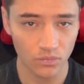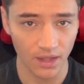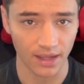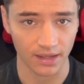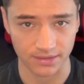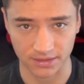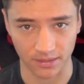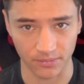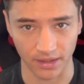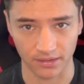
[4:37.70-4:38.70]
and
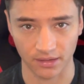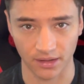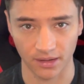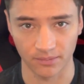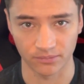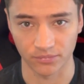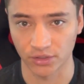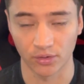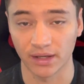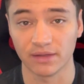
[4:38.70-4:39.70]
some that um,
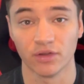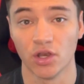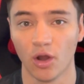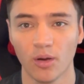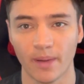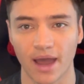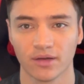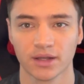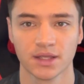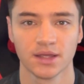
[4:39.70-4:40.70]
you didn't even know about.
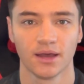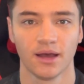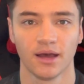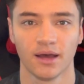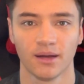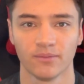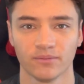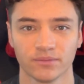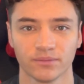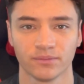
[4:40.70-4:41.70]

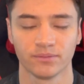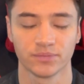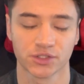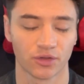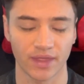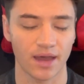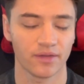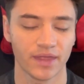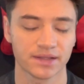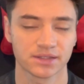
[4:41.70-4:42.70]
Um, so
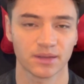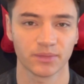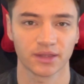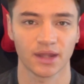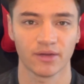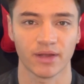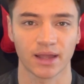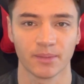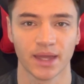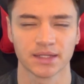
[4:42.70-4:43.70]
that that's something that I
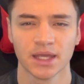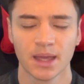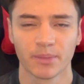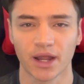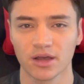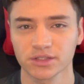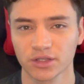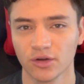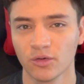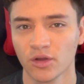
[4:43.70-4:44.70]
recommend. But I
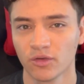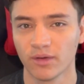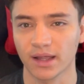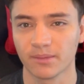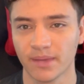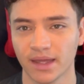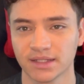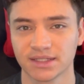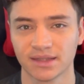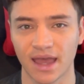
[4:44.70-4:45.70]
also
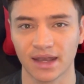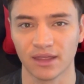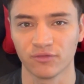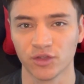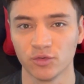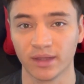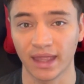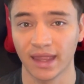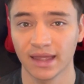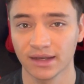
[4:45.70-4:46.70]
recommend that if you
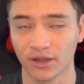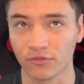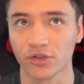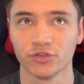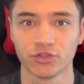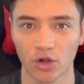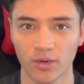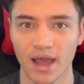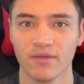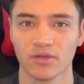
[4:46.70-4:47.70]
can't, if you
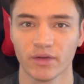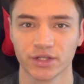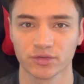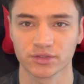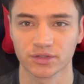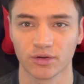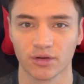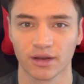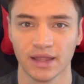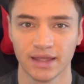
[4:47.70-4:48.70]
don't have a retro
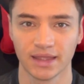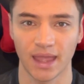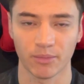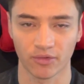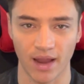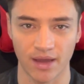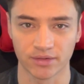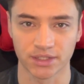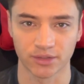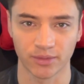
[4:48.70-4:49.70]
store game
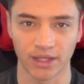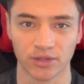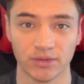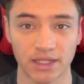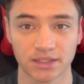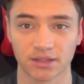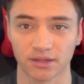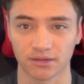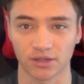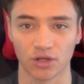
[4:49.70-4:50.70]
around you and you need
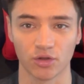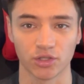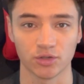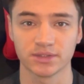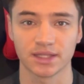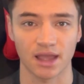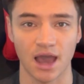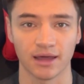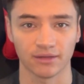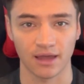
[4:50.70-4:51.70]
to, you know, use the
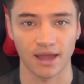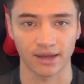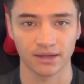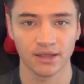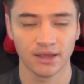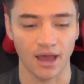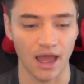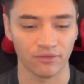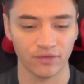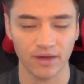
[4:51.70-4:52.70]
online,
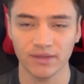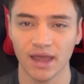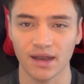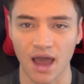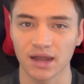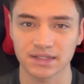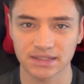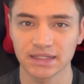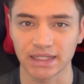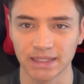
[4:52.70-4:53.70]
I found that
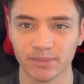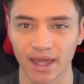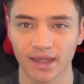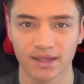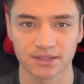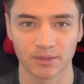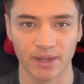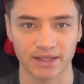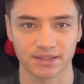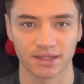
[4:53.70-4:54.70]
honestly eBay is the
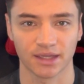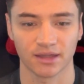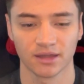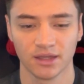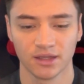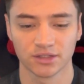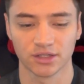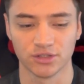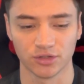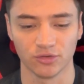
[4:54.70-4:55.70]
best thing to
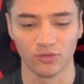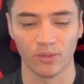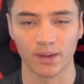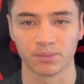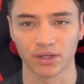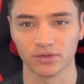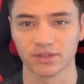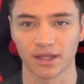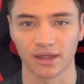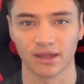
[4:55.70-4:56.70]
do when
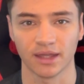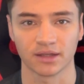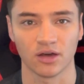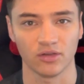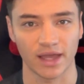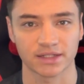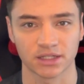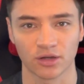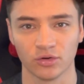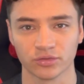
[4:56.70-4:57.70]
building and
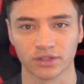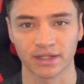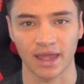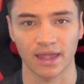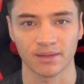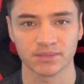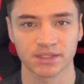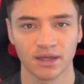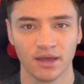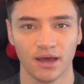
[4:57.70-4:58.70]
collecting older
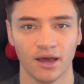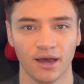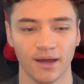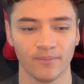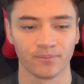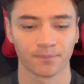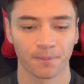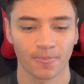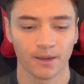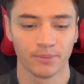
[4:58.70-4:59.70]
games. Um,
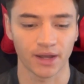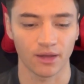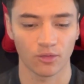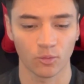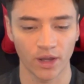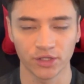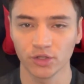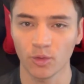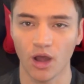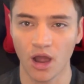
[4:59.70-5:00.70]
but I, when
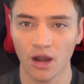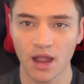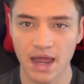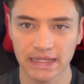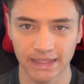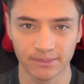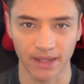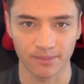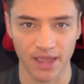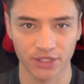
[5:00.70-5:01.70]
you are on
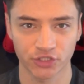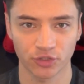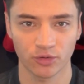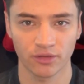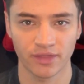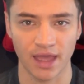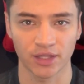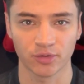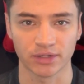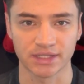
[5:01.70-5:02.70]
eBay, make sure that
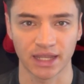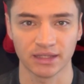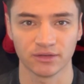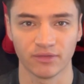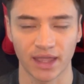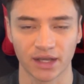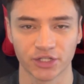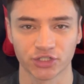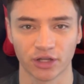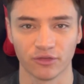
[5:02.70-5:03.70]
you are take
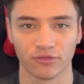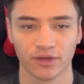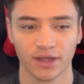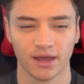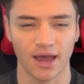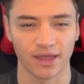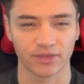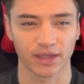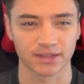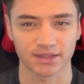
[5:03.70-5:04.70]
advantage of, I
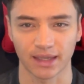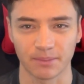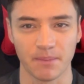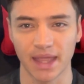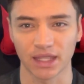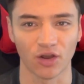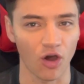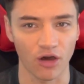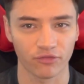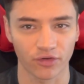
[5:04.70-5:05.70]
think it's like make an
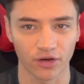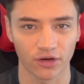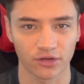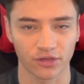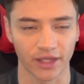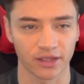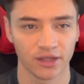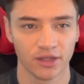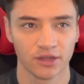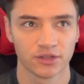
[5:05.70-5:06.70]
offer, like
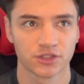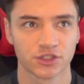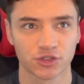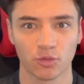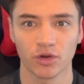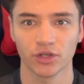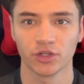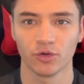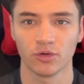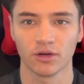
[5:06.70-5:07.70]
sort
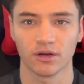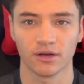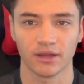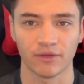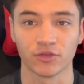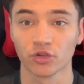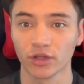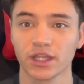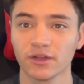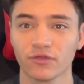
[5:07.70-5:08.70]
your, if you're
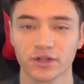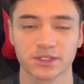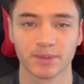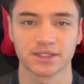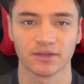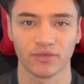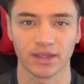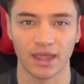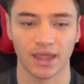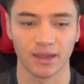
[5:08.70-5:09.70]
looking for a
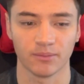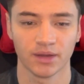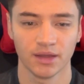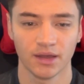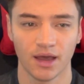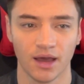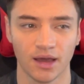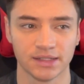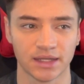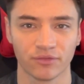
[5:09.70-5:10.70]
specific game,
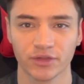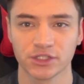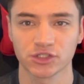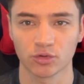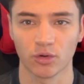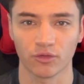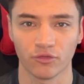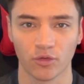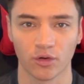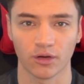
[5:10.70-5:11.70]
uh, definitely sort
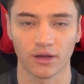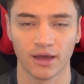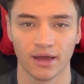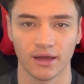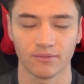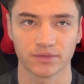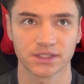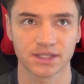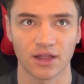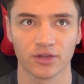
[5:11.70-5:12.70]
for uh,
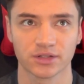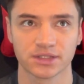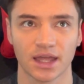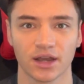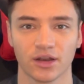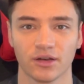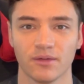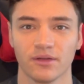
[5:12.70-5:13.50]
sellers that are